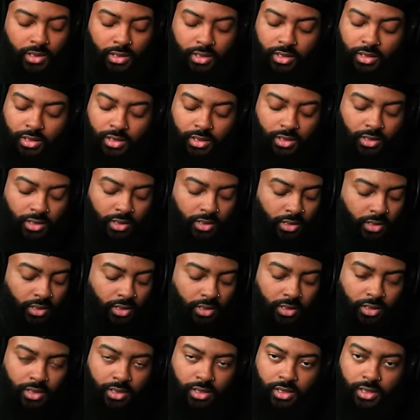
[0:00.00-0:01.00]

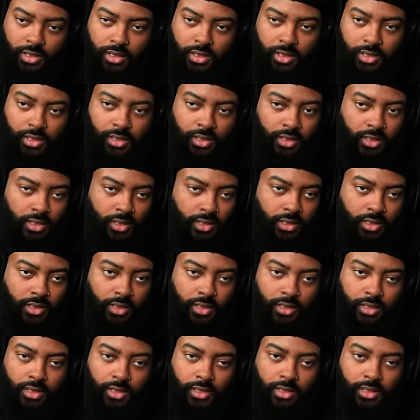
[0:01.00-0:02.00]

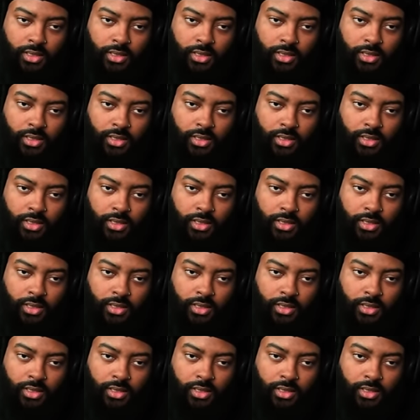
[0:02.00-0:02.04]
No words are spoken by the person on screen.